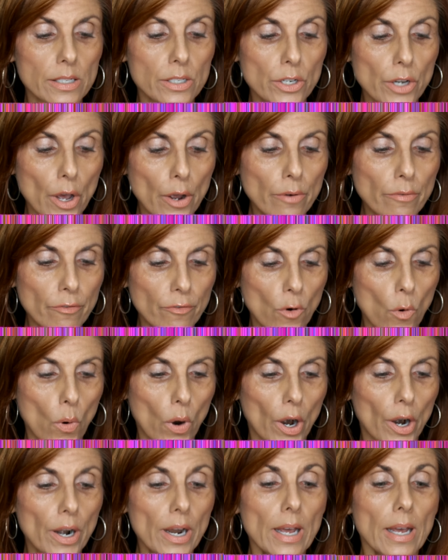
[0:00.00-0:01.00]
is known
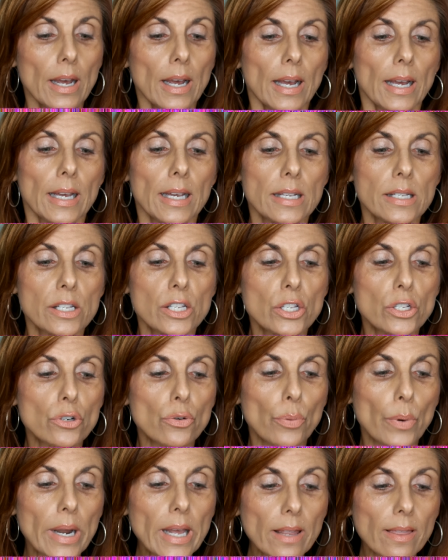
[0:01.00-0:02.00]
for is
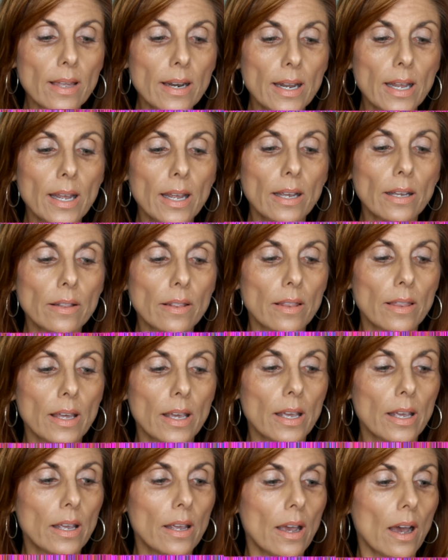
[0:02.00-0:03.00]
strengthening uh-huh.
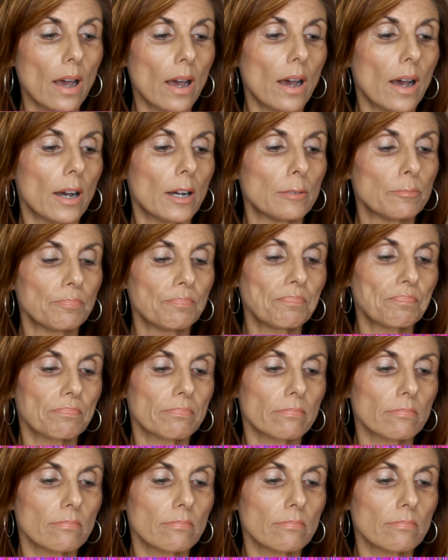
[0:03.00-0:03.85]
the um,